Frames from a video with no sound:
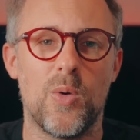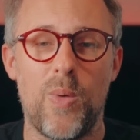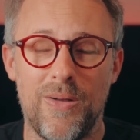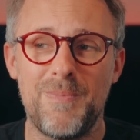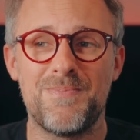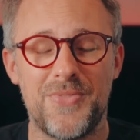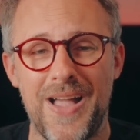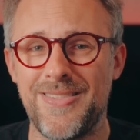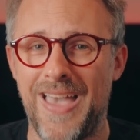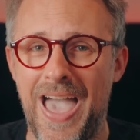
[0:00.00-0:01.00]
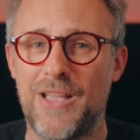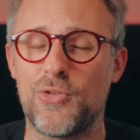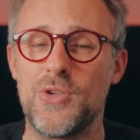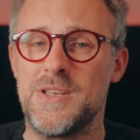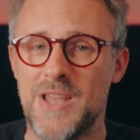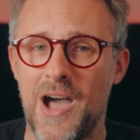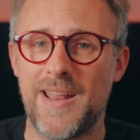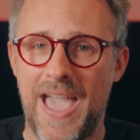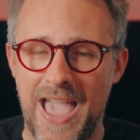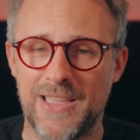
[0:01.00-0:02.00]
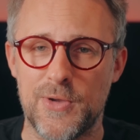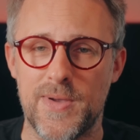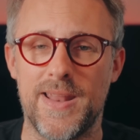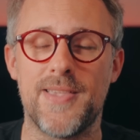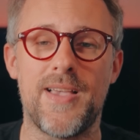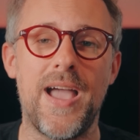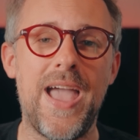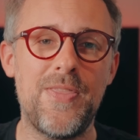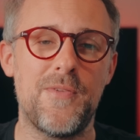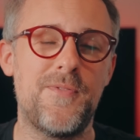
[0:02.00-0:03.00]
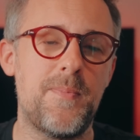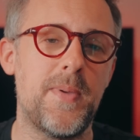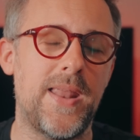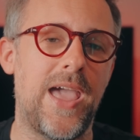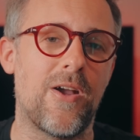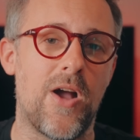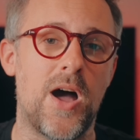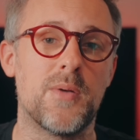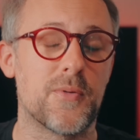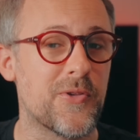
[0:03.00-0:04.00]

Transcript: Well, that's actually not accurate, as I had the Fitbit Air on for